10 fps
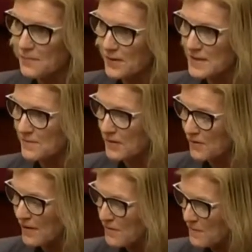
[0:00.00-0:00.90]
acting president
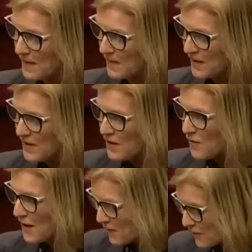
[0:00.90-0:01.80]
would agree with me that
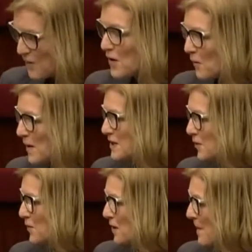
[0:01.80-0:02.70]
quite often we
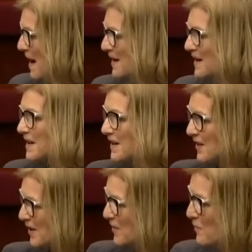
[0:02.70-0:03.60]
talk about
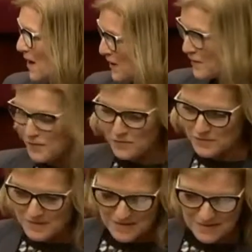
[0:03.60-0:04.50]

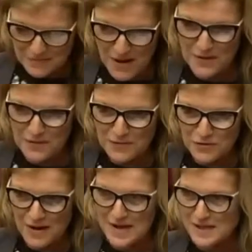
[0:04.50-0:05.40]
wonderful
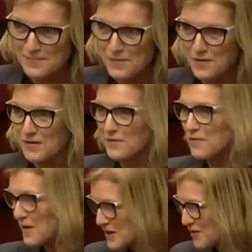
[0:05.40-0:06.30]
transport and
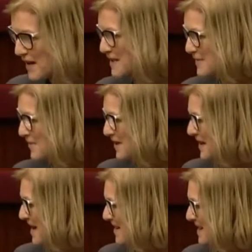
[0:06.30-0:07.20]
free transport
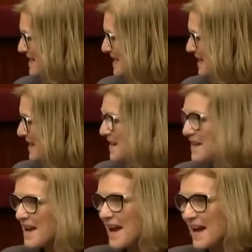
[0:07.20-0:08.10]
in our inner city,
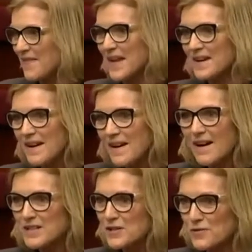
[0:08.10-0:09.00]
and then
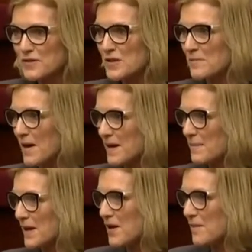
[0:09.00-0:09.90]
I talk to my